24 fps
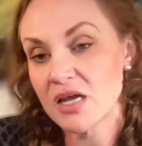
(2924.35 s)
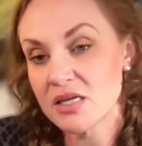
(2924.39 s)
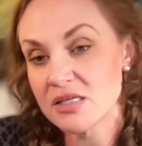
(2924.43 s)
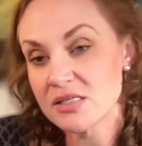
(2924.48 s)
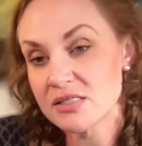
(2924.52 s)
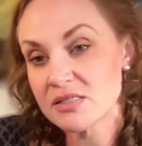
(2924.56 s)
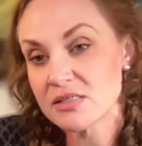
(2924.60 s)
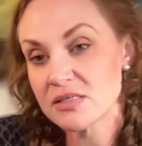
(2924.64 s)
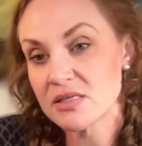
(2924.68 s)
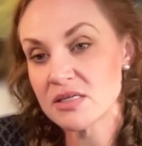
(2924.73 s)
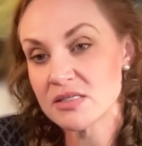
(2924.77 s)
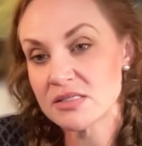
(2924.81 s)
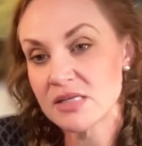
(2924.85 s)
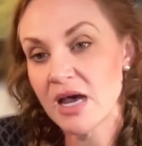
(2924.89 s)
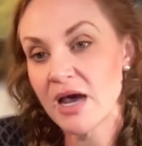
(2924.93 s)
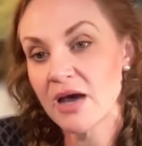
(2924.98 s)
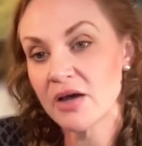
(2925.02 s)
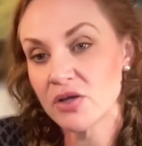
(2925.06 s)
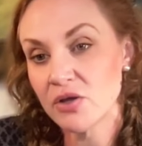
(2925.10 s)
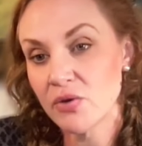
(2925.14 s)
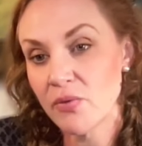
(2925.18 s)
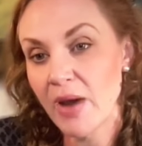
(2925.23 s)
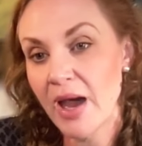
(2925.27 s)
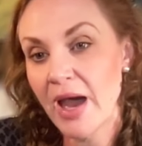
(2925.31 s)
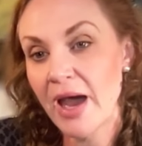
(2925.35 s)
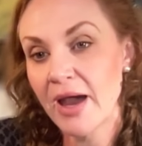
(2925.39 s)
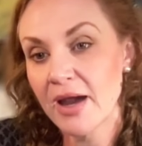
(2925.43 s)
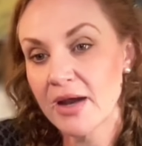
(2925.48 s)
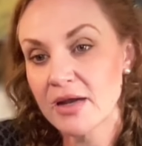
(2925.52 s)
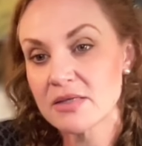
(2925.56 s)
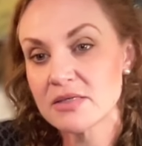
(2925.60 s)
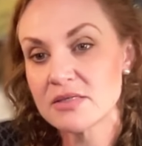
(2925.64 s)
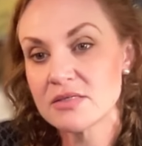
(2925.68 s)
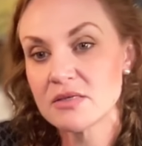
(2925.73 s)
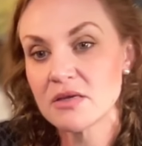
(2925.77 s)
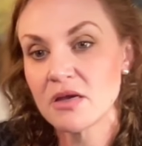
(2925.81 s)
It's how you
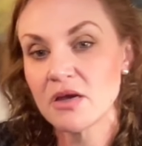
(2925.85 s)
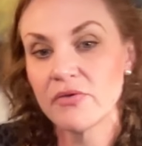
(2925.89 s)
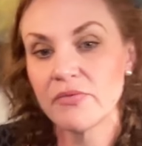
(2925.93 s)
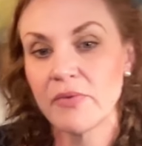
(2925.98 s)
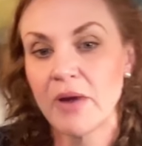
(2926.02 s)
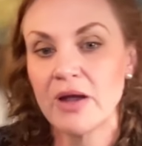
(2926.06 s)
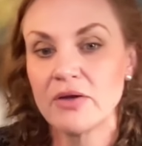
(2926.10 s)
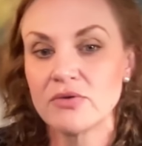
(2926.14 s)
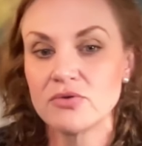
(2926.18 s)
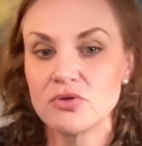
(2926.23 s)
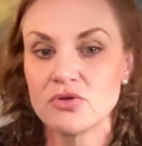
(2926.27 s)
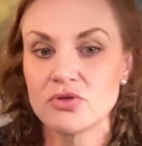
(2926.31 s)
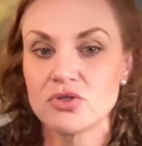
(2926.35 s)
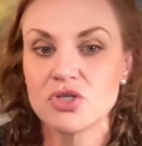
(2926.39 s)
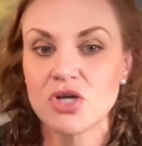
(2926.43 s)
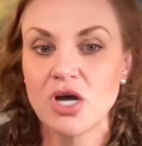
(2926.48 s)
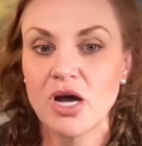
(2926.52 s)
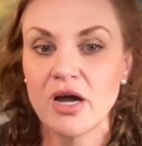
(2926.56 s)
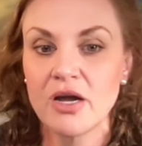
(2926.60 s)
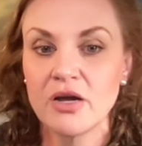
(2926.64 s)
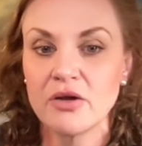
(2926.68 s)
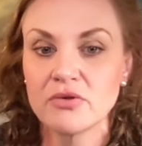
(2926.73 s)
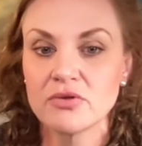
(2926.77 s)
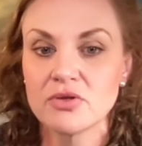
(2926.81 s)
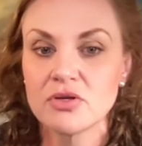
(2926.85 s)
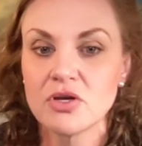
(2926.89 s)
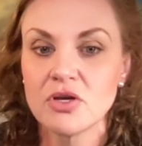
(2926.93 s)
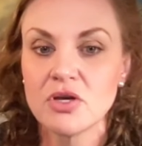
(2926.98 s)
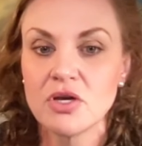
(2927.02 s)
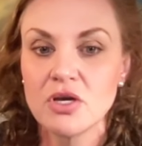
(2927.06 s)
act around your child.